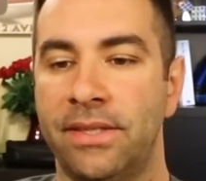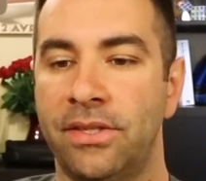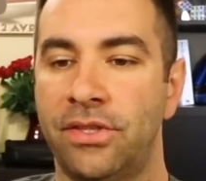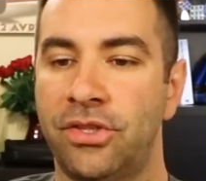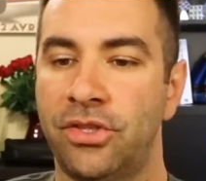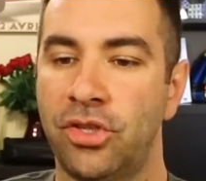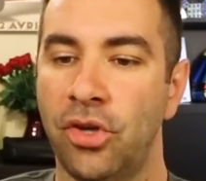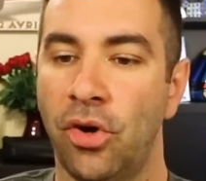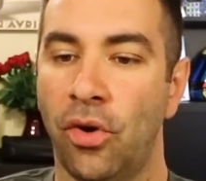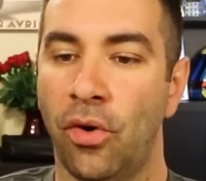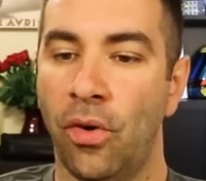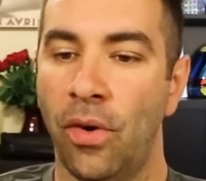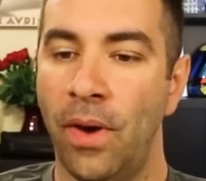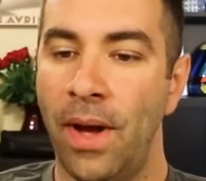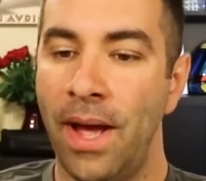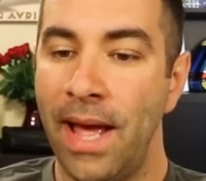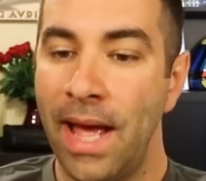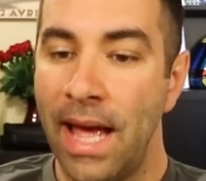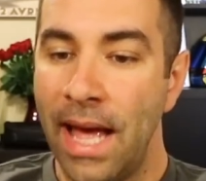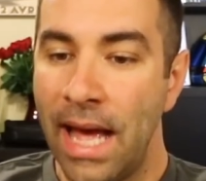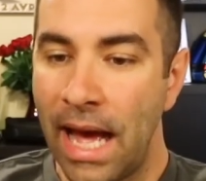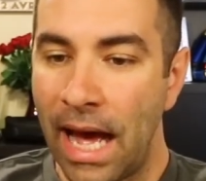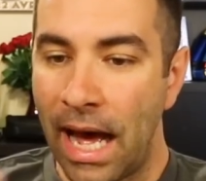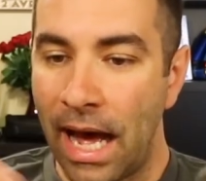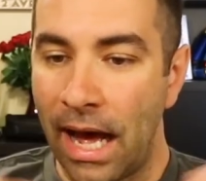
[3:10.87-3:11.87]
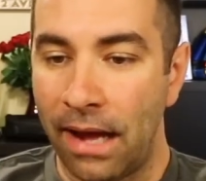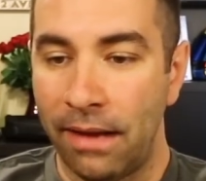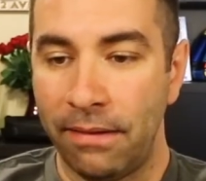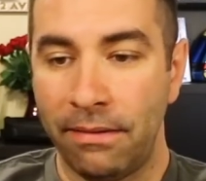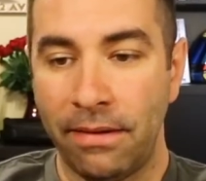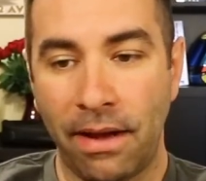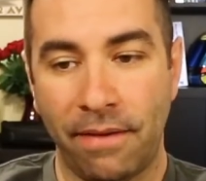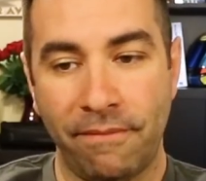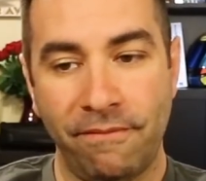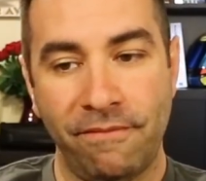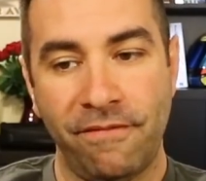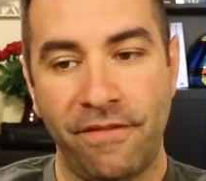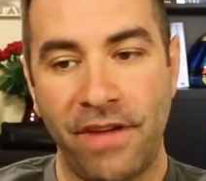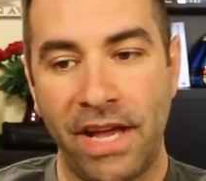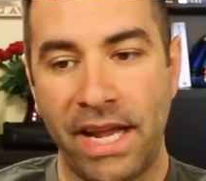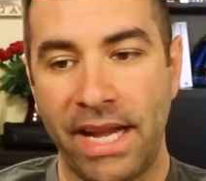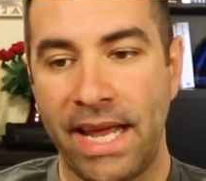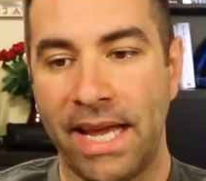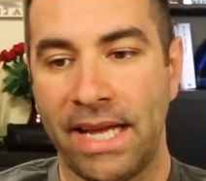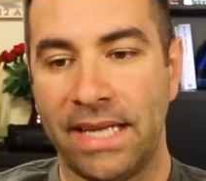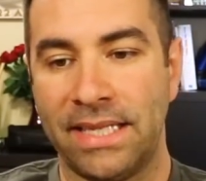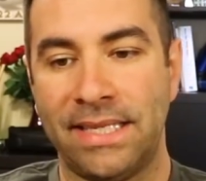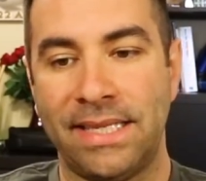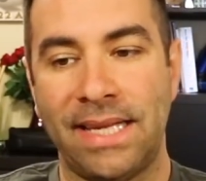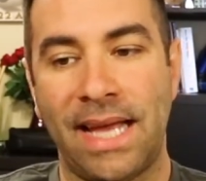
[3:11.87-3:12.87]
So I'm very
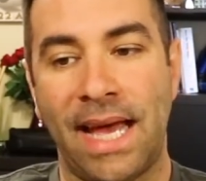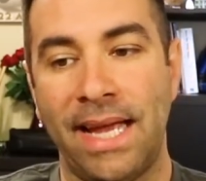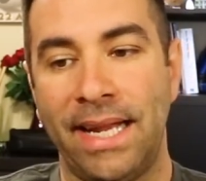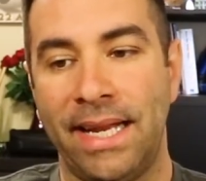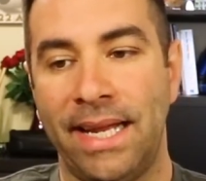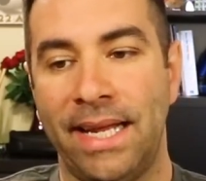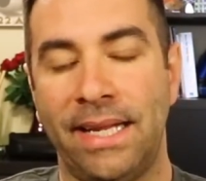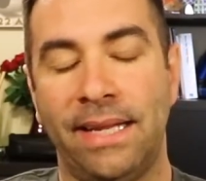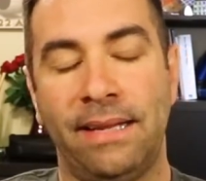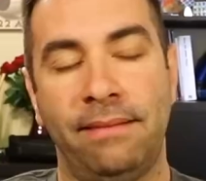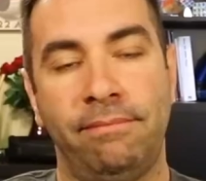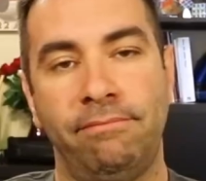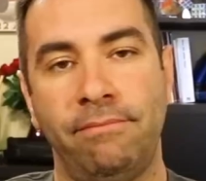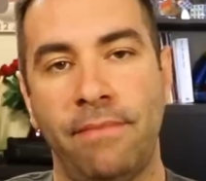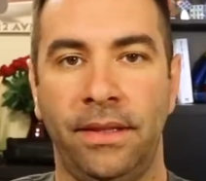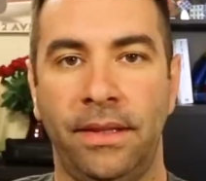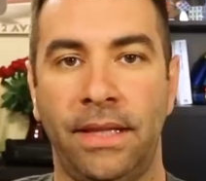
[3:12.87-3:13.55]
excited.